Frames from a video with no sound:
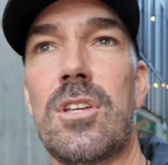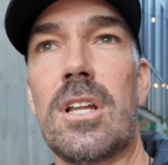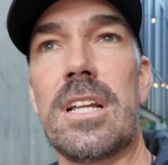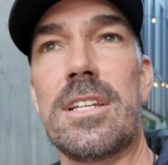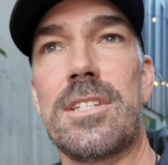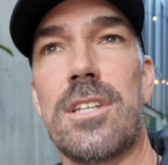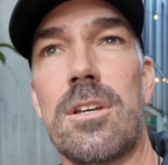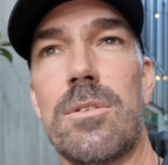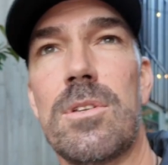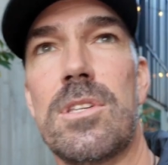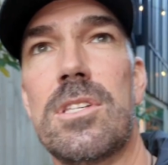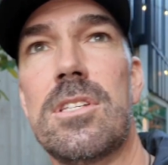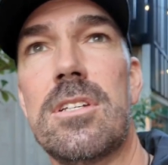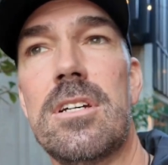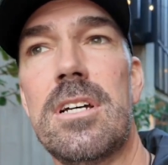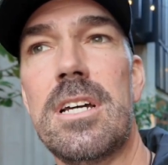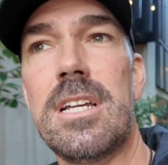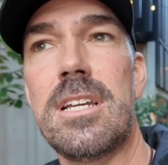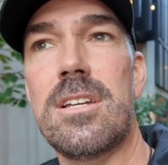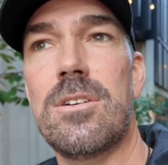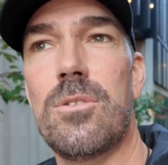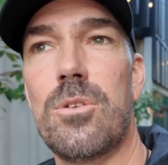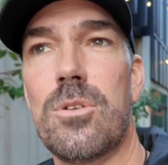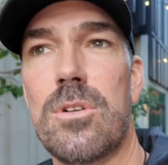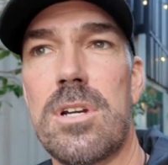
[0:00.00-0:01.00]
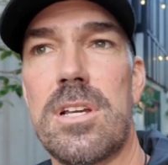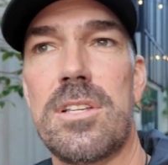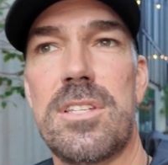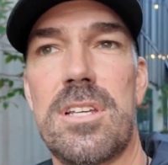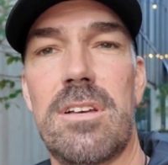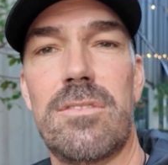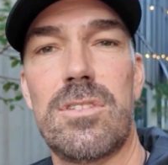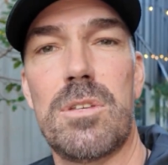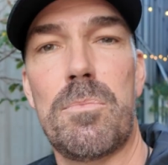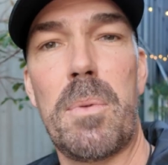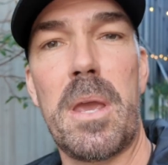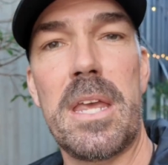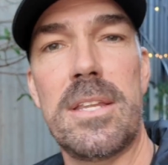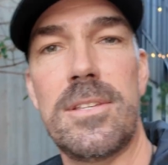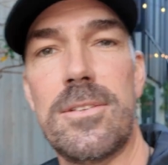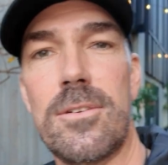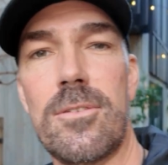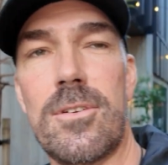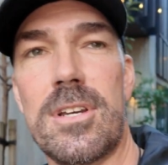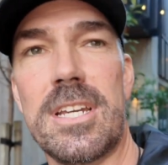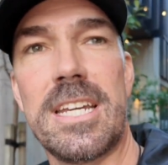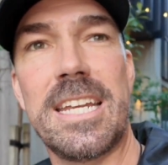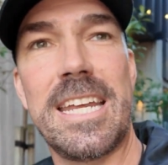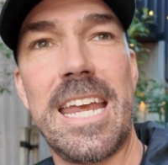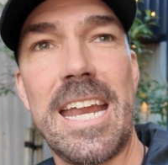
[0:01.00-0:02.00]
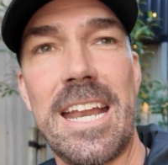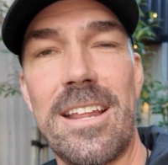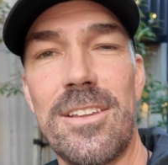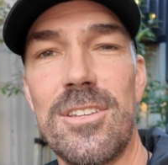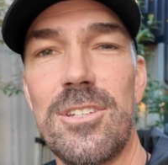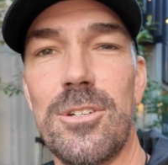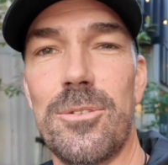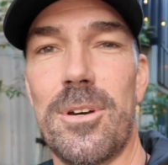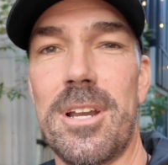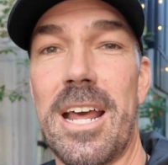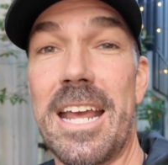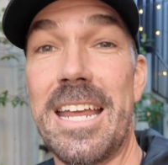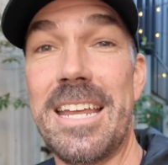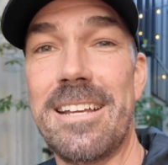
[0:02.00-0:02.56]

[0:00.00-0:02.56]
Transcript: So let's go inside, order ourselves a pizza, and get into it,